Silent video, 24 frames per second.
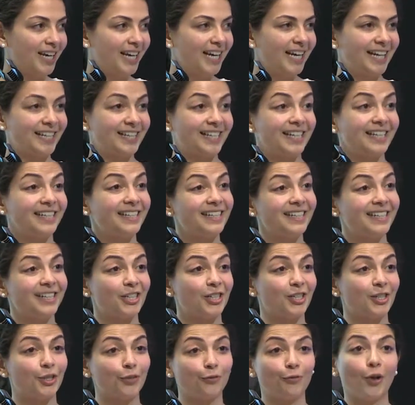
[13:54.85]
it's easy to
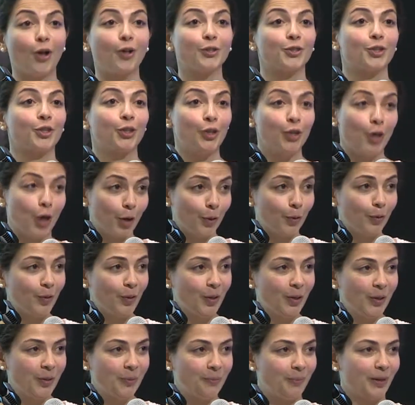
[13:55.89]
default to no
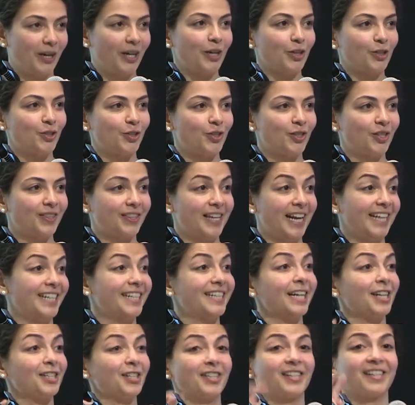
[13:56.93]
because it
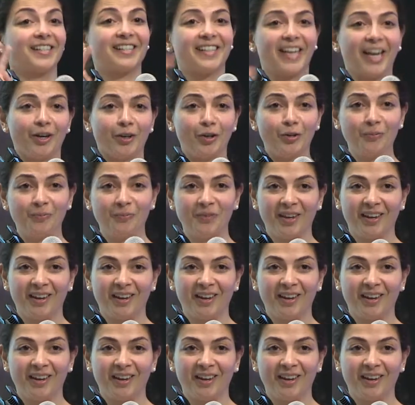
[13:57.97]
doesn't scale.